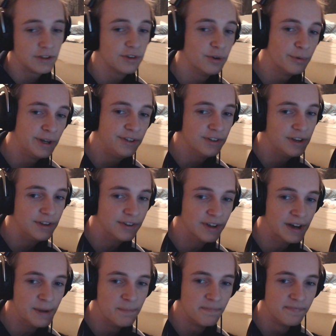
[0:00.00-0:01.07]
let's not waste any
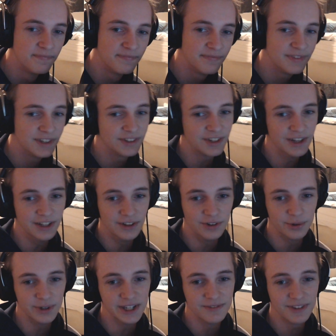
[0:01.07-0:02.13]
time, let's get
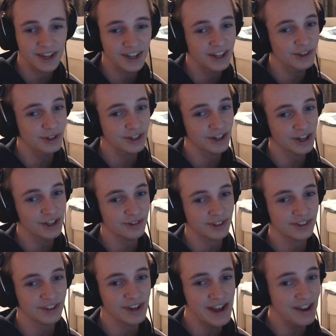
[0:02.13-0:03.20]
into it. I know you guys are
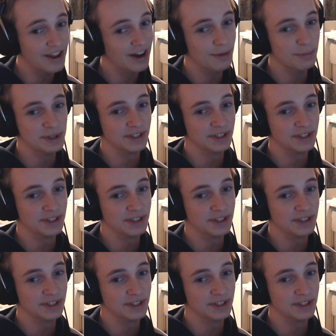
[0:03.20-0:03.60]
excited, I'm